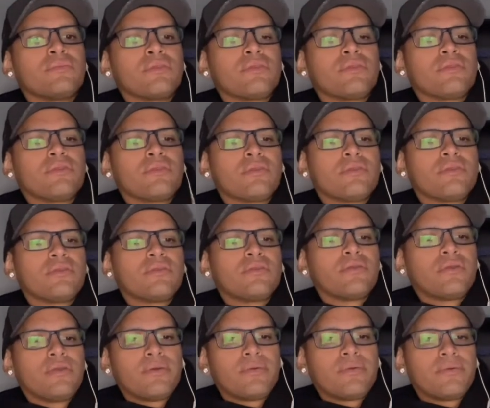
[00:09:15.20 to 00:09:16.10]
I'm sure
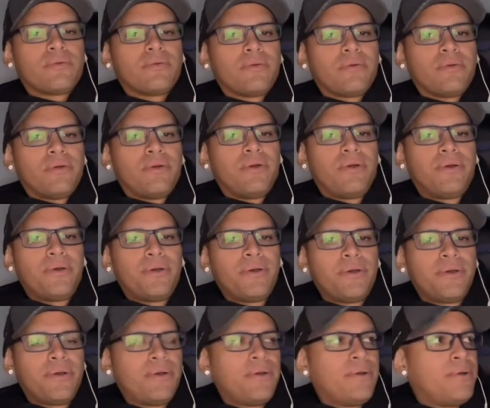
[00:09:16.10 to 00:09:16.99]
you'll just tell me that
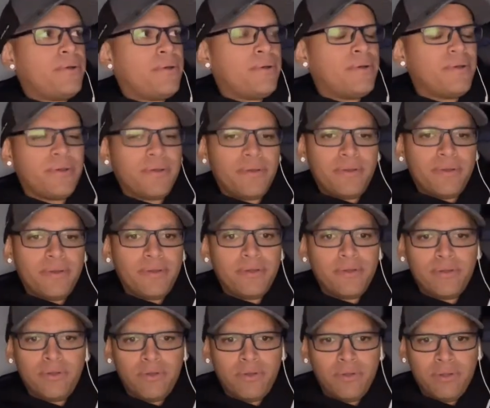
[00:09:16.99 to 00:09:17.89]
you
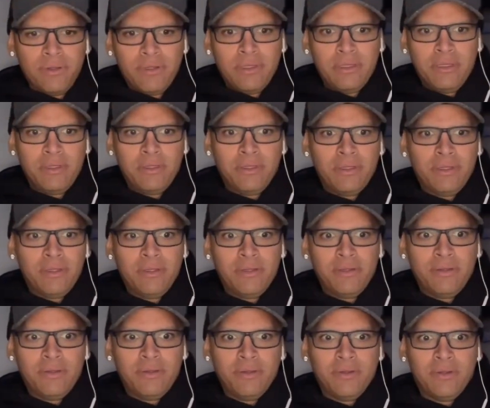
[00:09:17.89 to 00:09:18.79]
don't. No one.
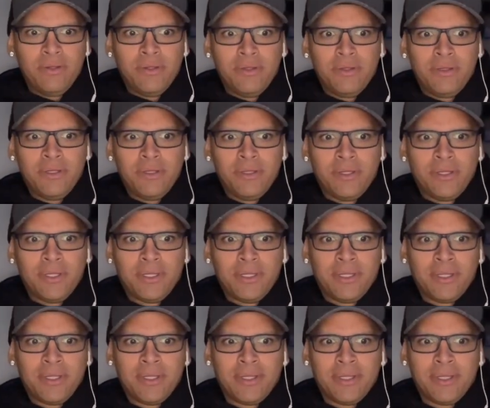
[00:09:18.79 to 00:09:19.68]
You'll say there
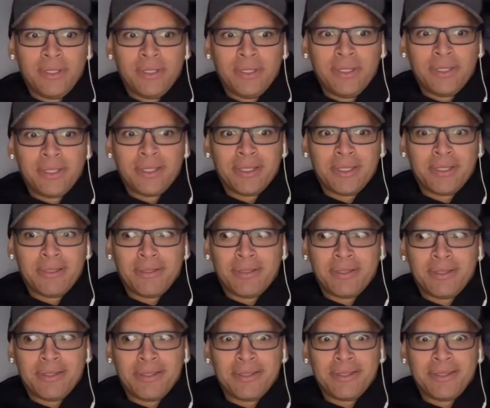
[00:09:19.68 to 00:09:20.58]
was never
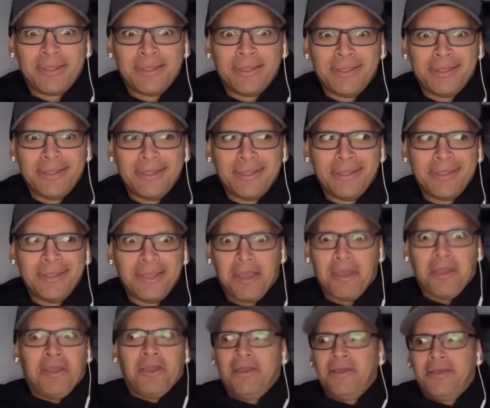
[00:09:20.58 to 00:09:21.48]
anyone.
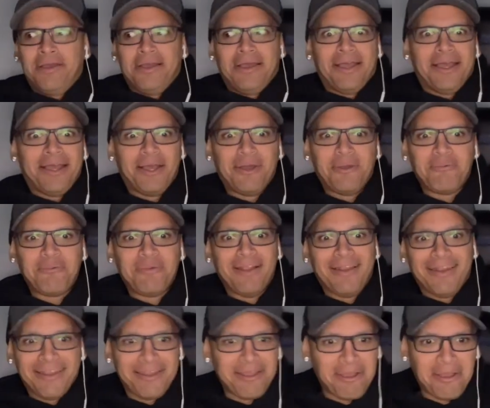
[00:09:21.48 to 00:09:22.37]
You've erased uh,
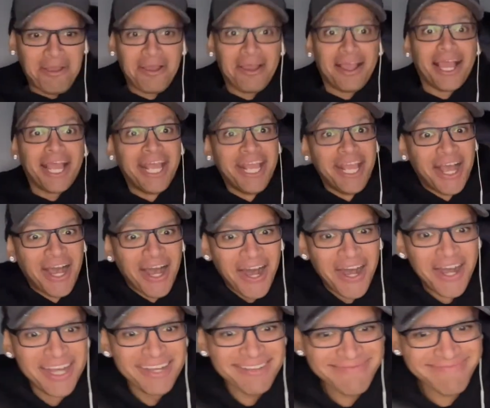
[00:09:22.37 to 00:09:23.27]
him. How
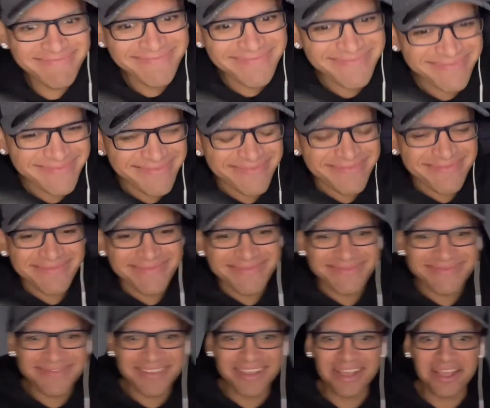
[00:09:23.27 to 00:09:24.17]
can you do
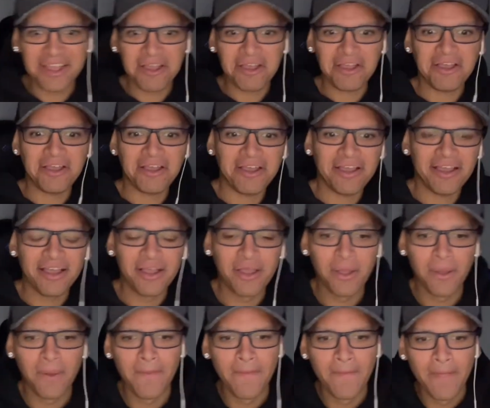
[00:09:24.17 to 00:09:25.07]
such a thing?
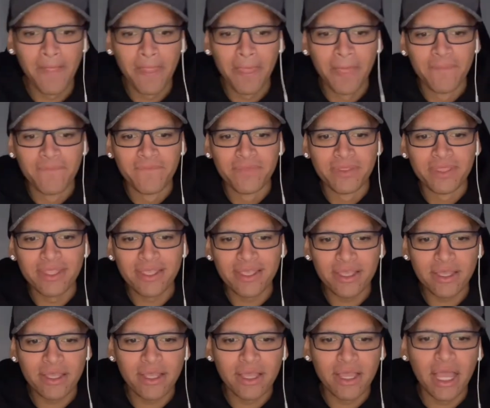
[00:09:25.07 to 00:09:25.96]

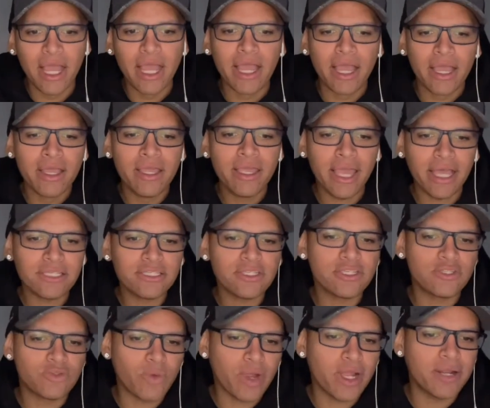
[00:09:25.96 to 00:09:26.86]
Don't you think he has
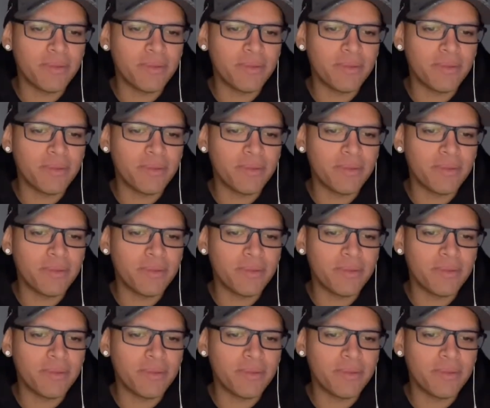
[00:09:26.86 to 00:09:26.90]
his right